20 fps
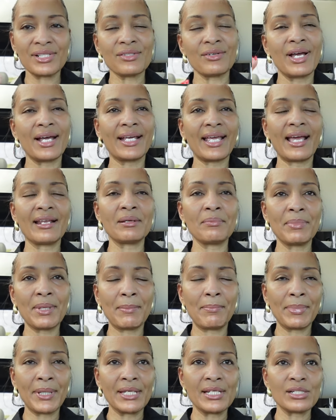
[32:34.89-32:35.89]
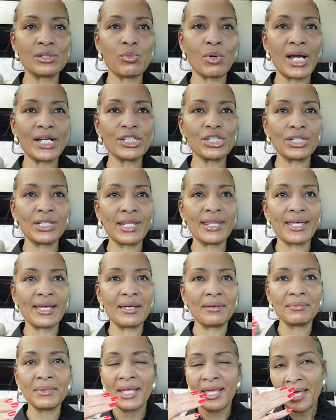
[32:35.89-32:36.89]
so I kind of been binge watching
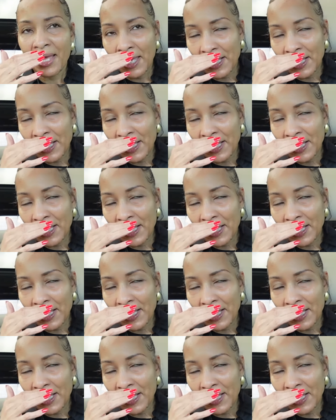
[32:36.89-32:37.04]
them.